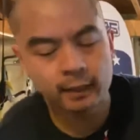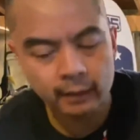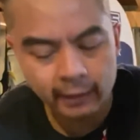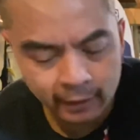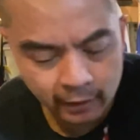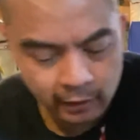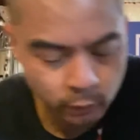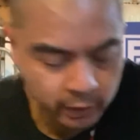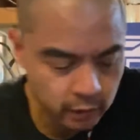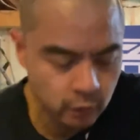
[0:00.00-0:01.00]
uh, I
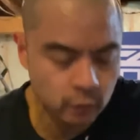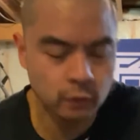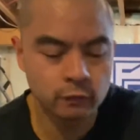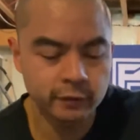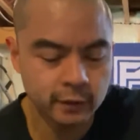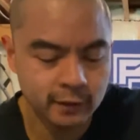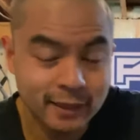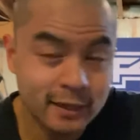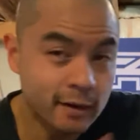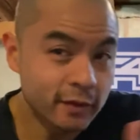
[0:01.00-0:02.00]
want to go over
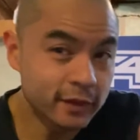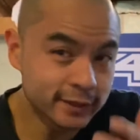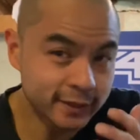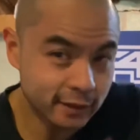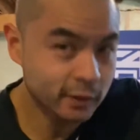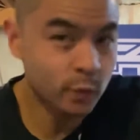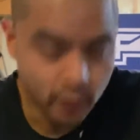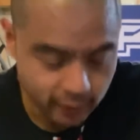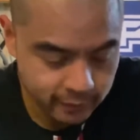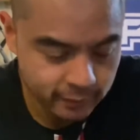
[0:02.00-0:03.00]
the duck
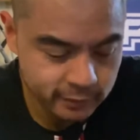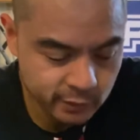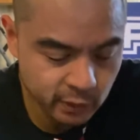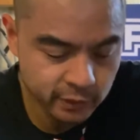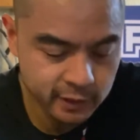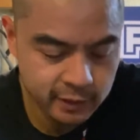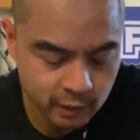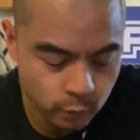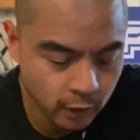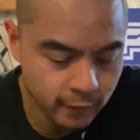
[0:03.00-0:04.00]
walk. So the
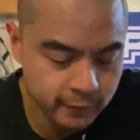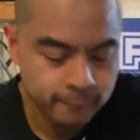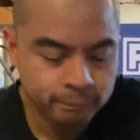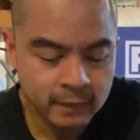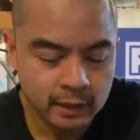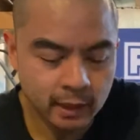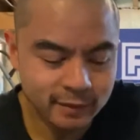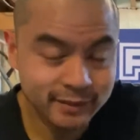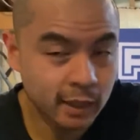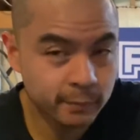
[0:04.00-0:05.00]
duck walk, uh,
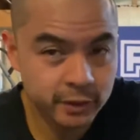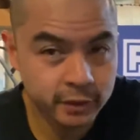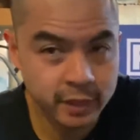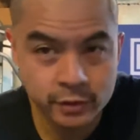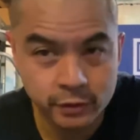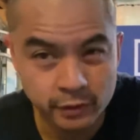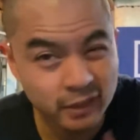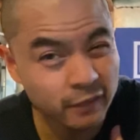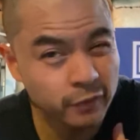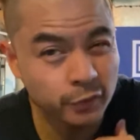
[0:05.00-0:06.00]
time under tension. You're
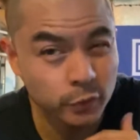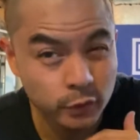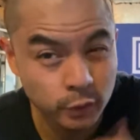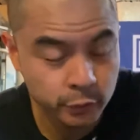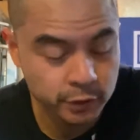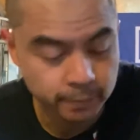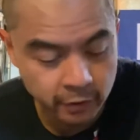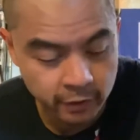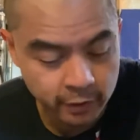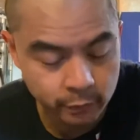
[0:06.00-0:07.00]
gonna feel those glutes
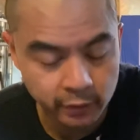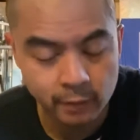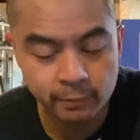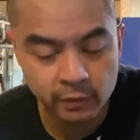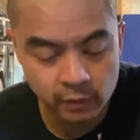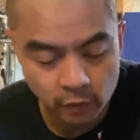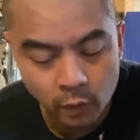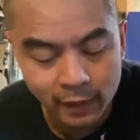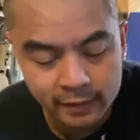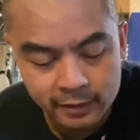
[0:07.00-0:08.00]
burn. We're gonna burn the
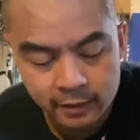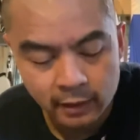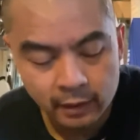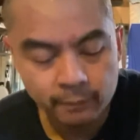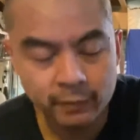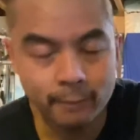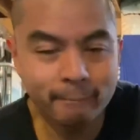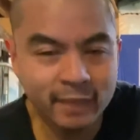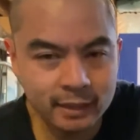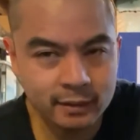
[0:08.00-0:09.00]
quads but
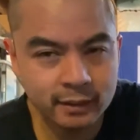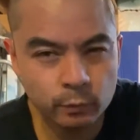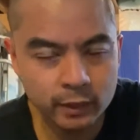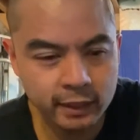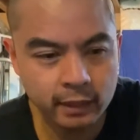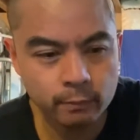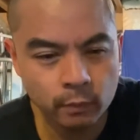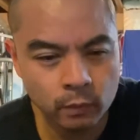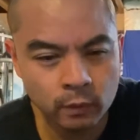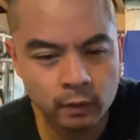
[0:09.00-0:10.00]
mainly I want to get
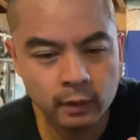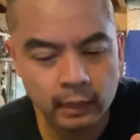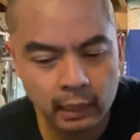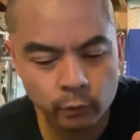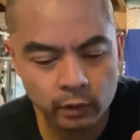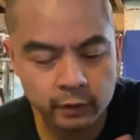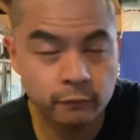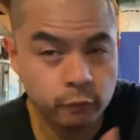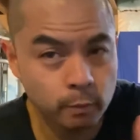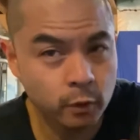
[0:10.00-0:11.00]
more, uh, we're looking
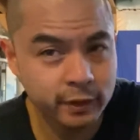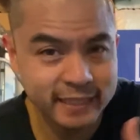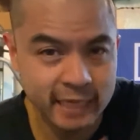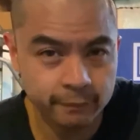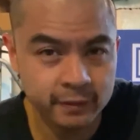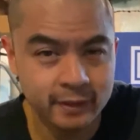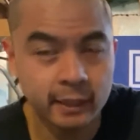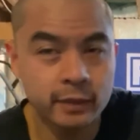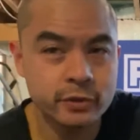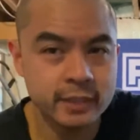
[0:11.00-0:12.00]
for more depth. And I
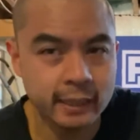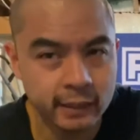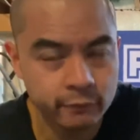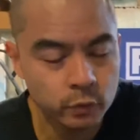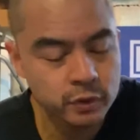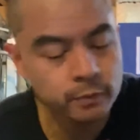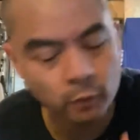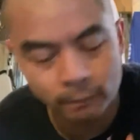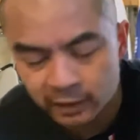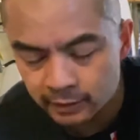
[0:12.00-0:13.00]
understand everyone's
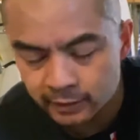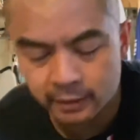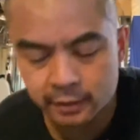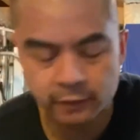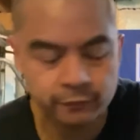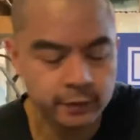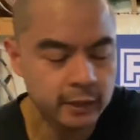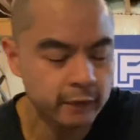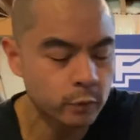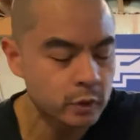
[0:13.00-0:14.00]
mobility is different,
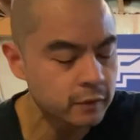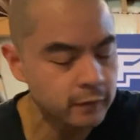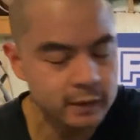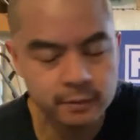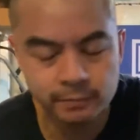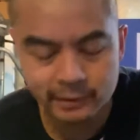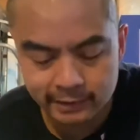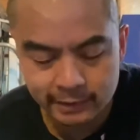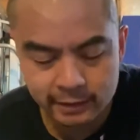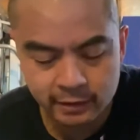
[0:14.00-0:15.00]
everyone's
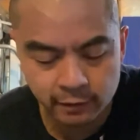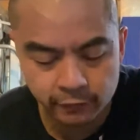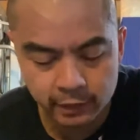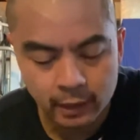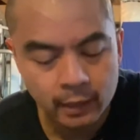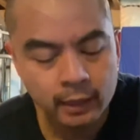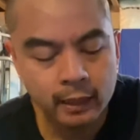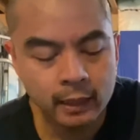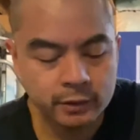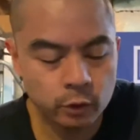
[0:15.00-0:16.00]
flexibility is different,
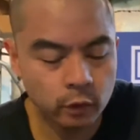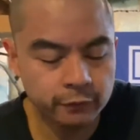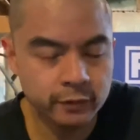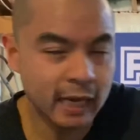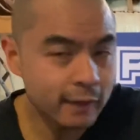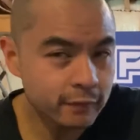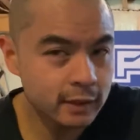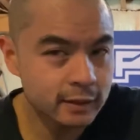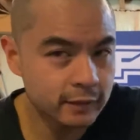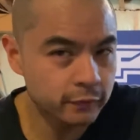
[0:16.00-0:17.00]
so if you're
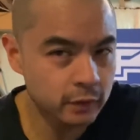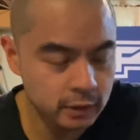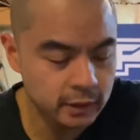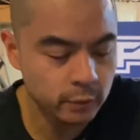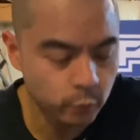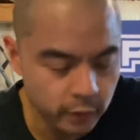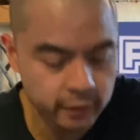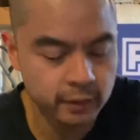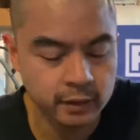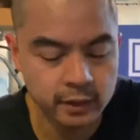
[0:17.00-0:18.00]
having difficulty
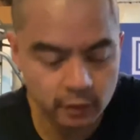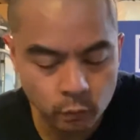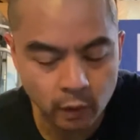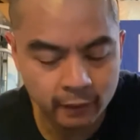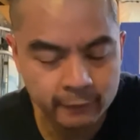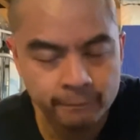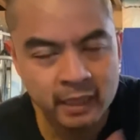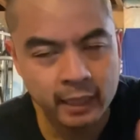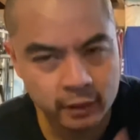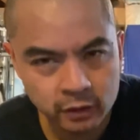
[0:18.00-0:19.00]
with the duck walk,
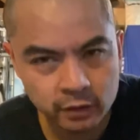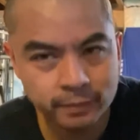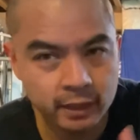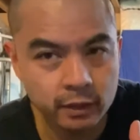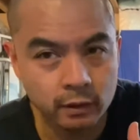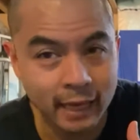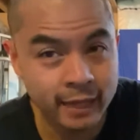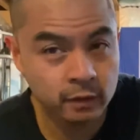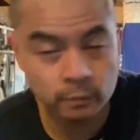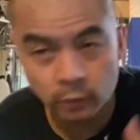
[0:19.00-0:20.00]
it could be your
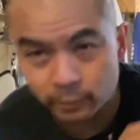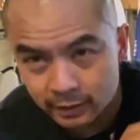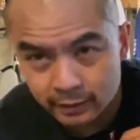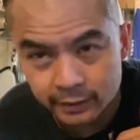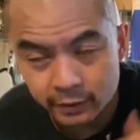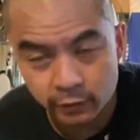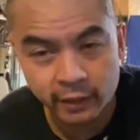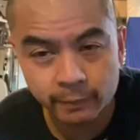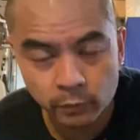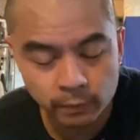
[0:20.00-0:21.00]
ankle mobility or
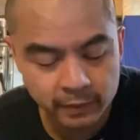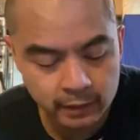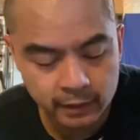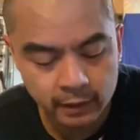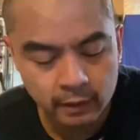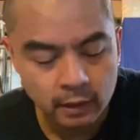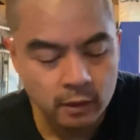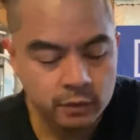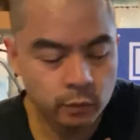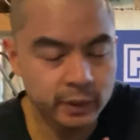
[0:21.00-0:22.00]
hip mobility.
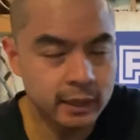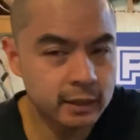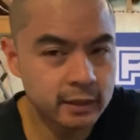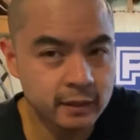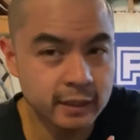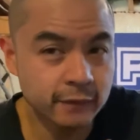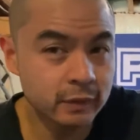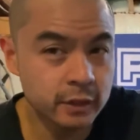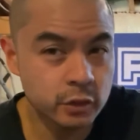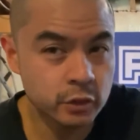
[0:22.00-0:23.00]
So we need to
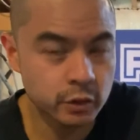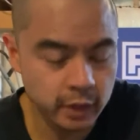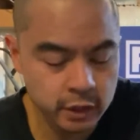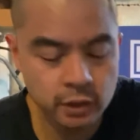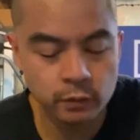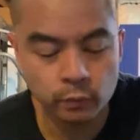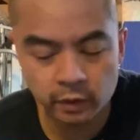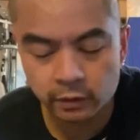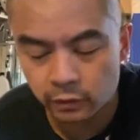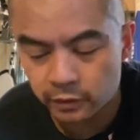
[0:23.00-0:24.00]
definitely stretch and
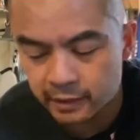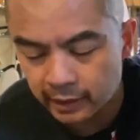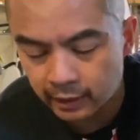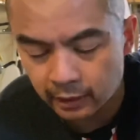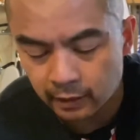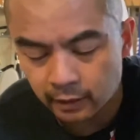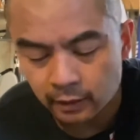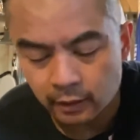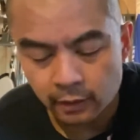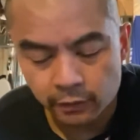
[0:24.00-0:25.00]
work those, uh,
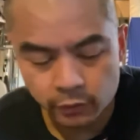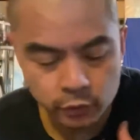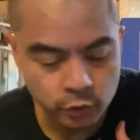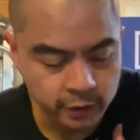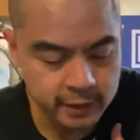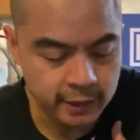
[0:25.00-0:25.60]
those joints